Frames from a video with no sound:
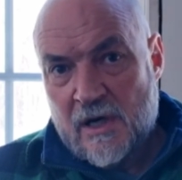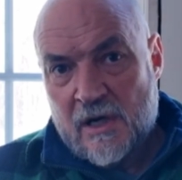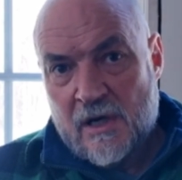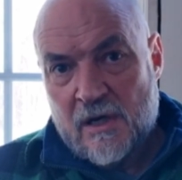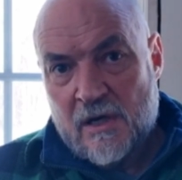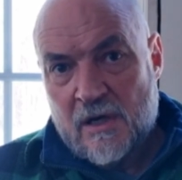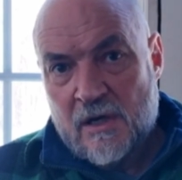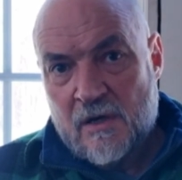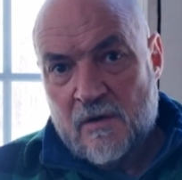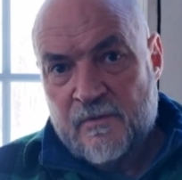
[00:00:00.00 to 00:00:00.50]

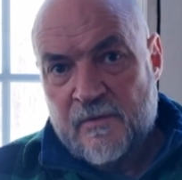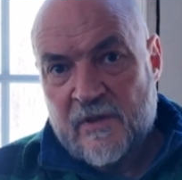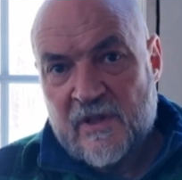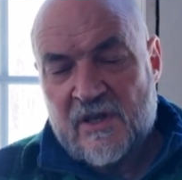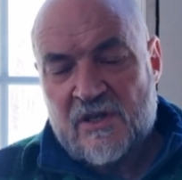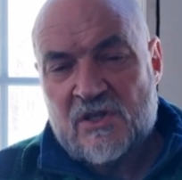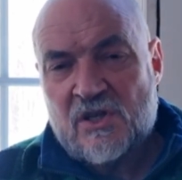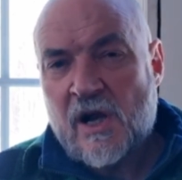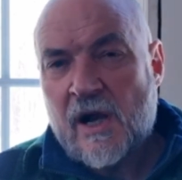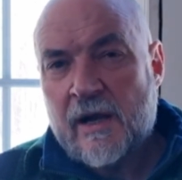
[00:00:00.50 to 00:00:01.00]
for
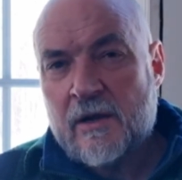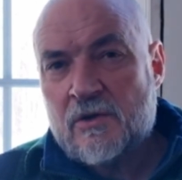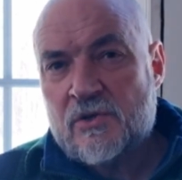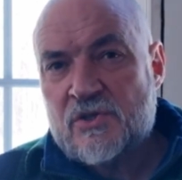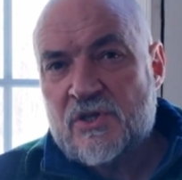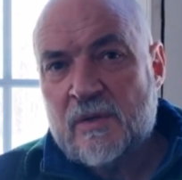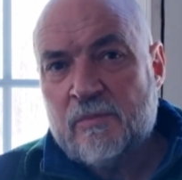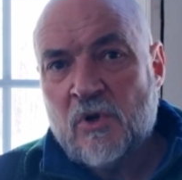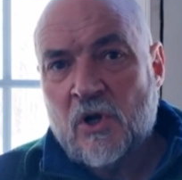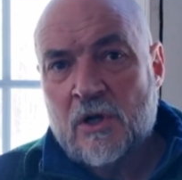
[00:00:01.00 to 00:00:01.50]
the
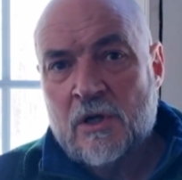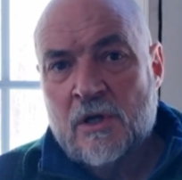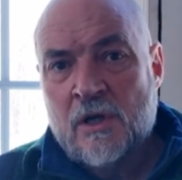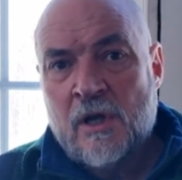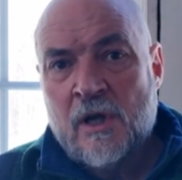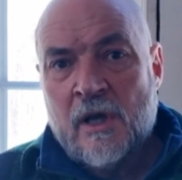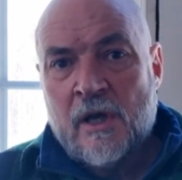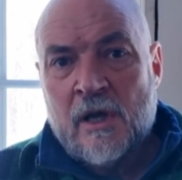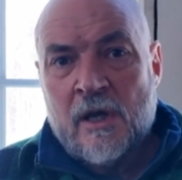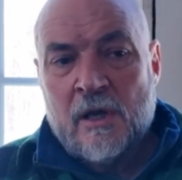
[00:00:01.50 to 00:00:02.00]
entire summer.
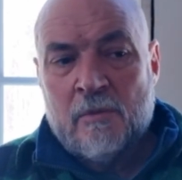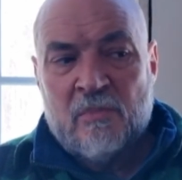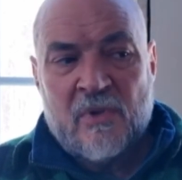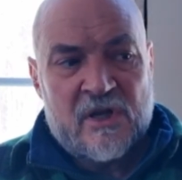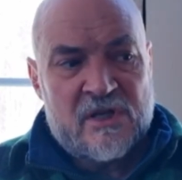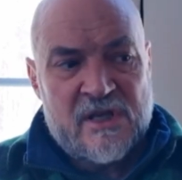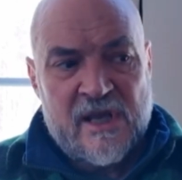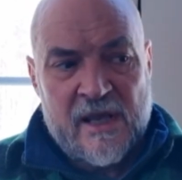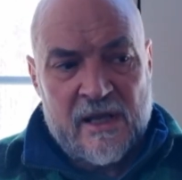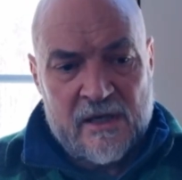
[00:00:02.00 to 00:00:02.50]

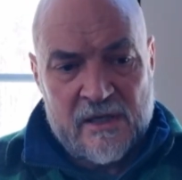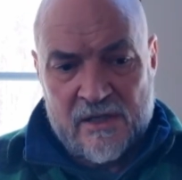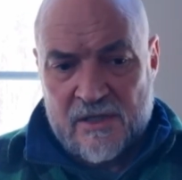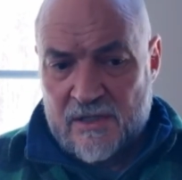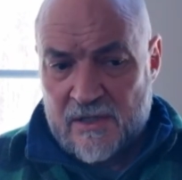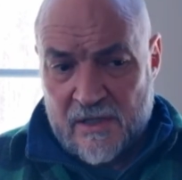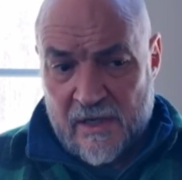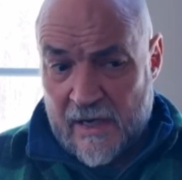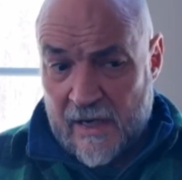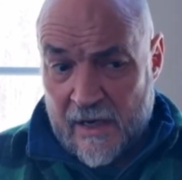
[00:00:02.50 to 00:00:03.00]
Montana
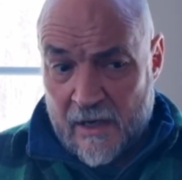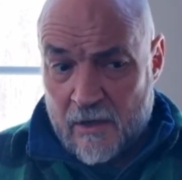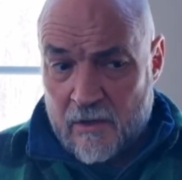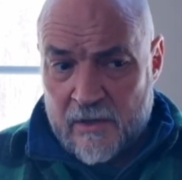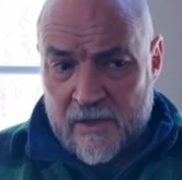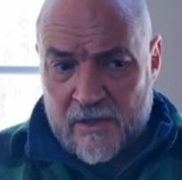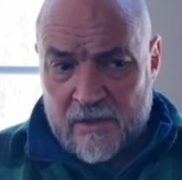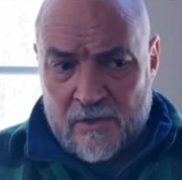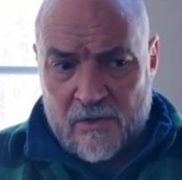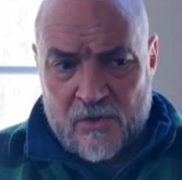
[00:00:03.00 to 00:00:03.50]
is an
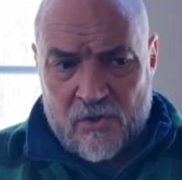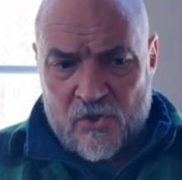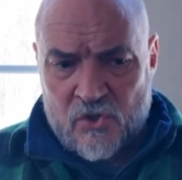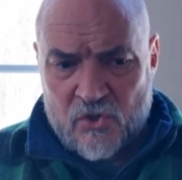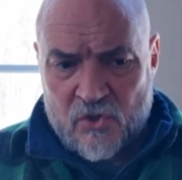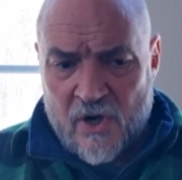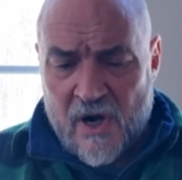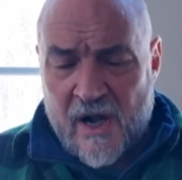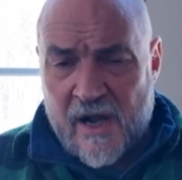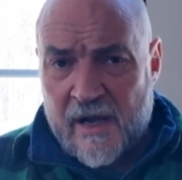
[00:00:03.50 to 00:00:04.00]
arid,
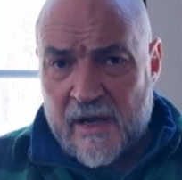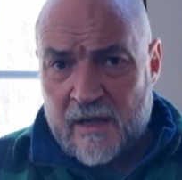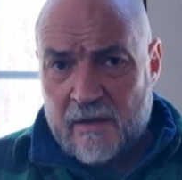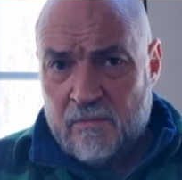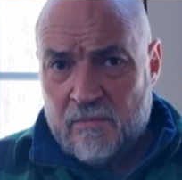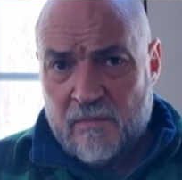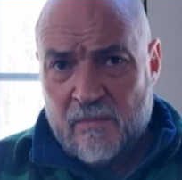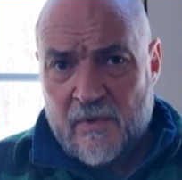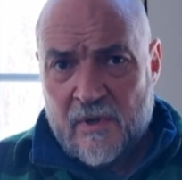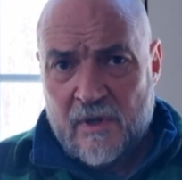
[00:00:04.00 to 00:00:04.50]

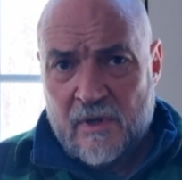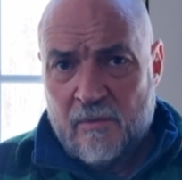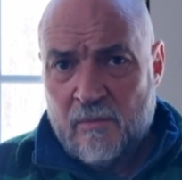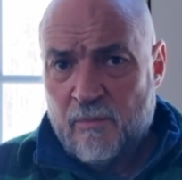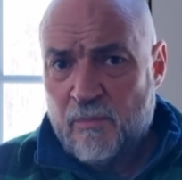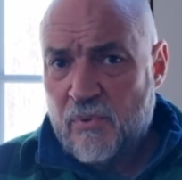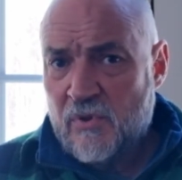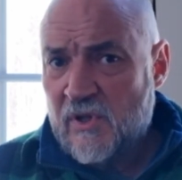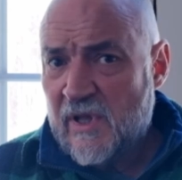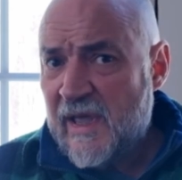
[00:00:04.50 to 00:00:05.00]
dry
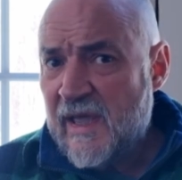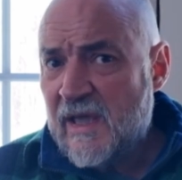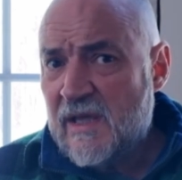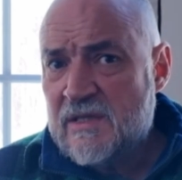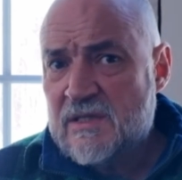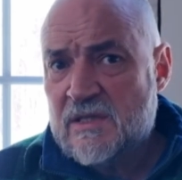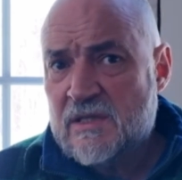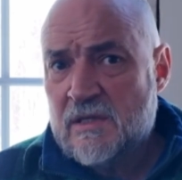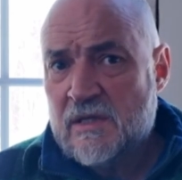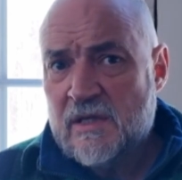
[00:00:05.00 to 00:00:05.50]

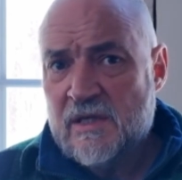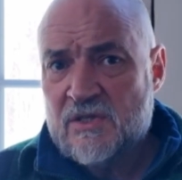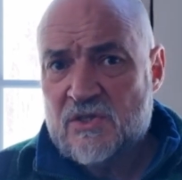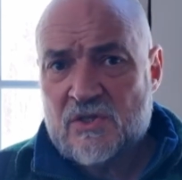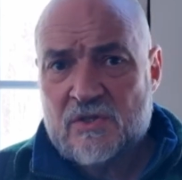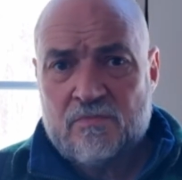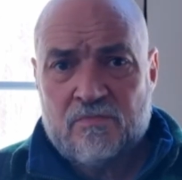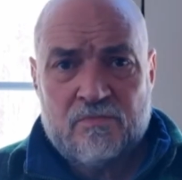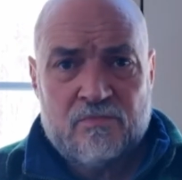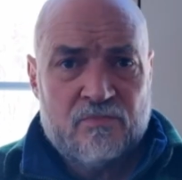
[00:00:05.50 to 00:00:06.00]
place.
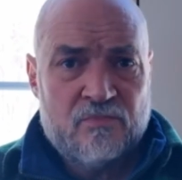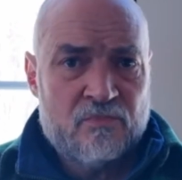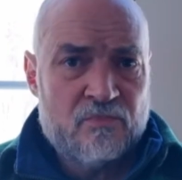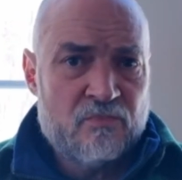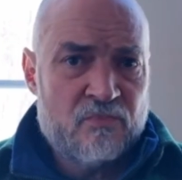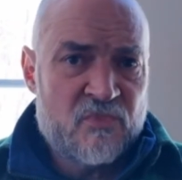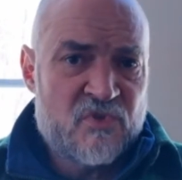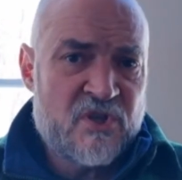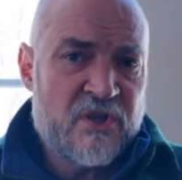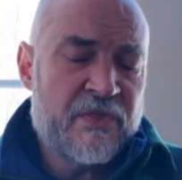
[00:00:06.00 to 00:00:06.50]
It's
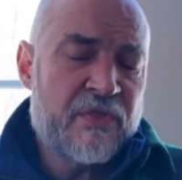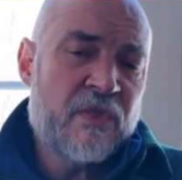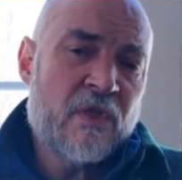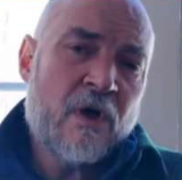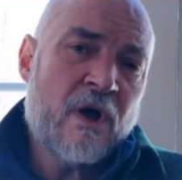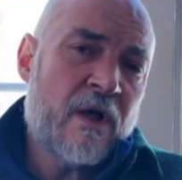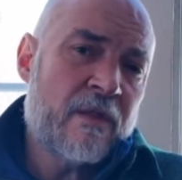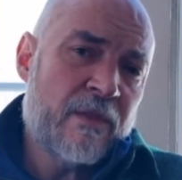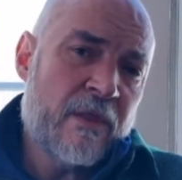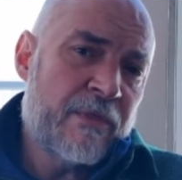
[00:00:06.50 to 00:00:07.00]

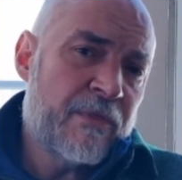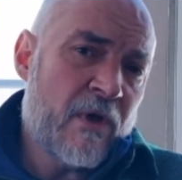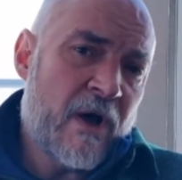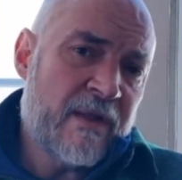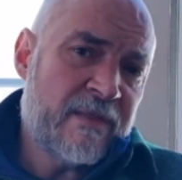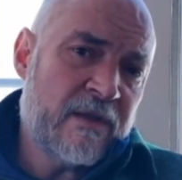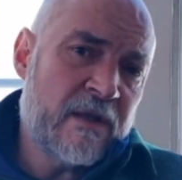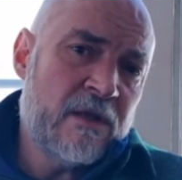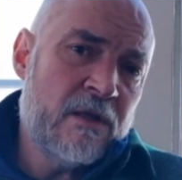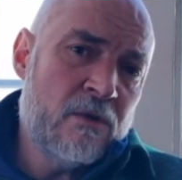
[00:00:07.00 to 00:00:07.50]
the
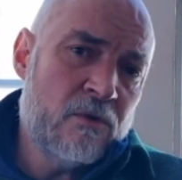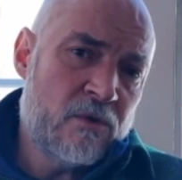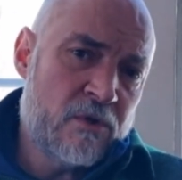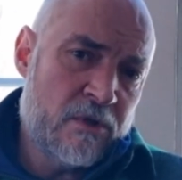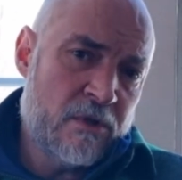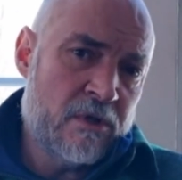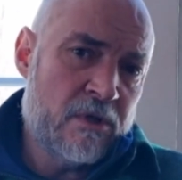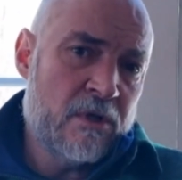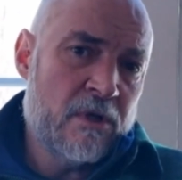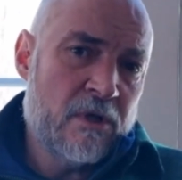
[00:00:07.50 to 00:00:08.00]
thought that you
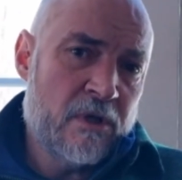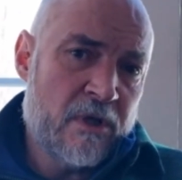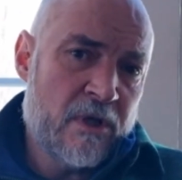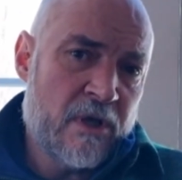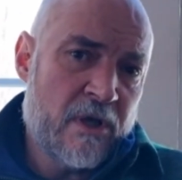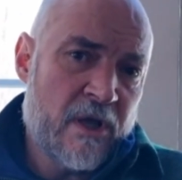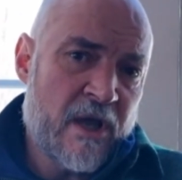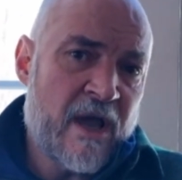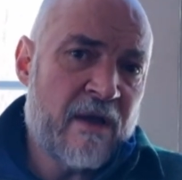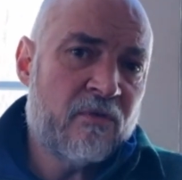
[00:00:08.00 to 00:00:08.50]
could
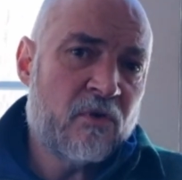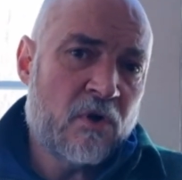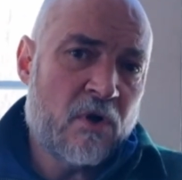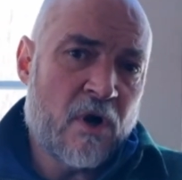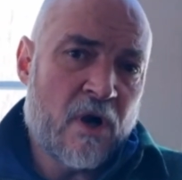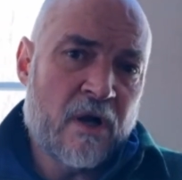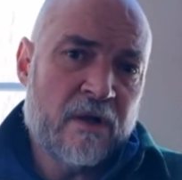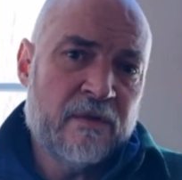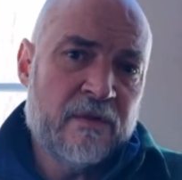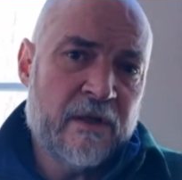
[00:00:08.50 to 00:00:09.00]
have a
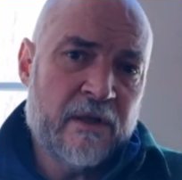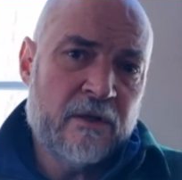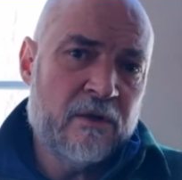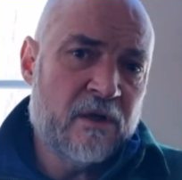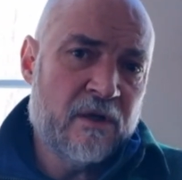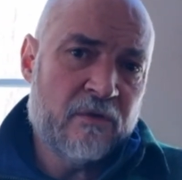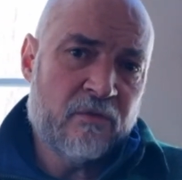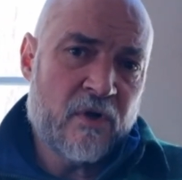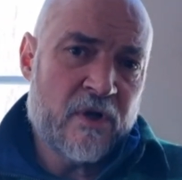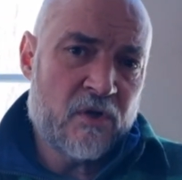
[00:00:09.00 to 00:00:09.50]
garden that
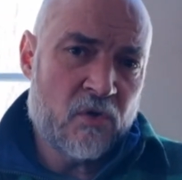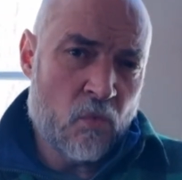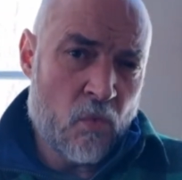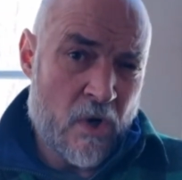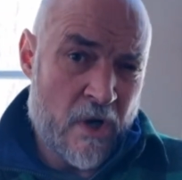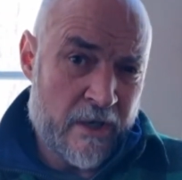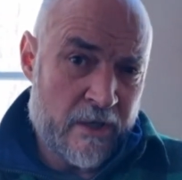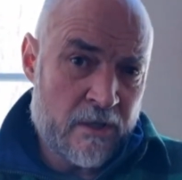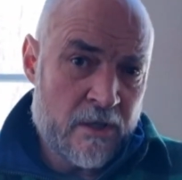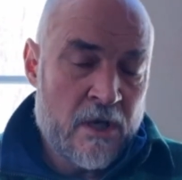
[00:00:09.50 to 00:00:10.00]
you never had to
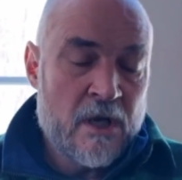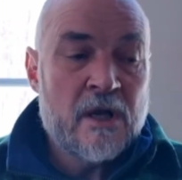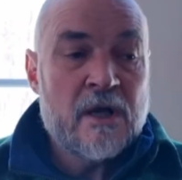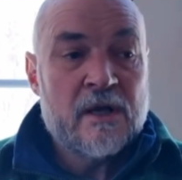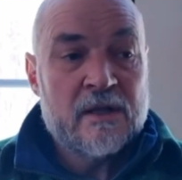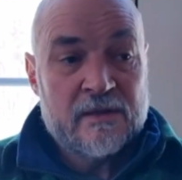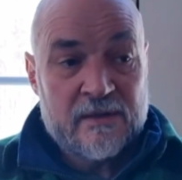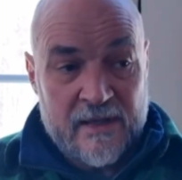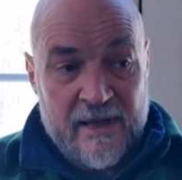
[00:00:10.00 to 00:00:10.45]
water,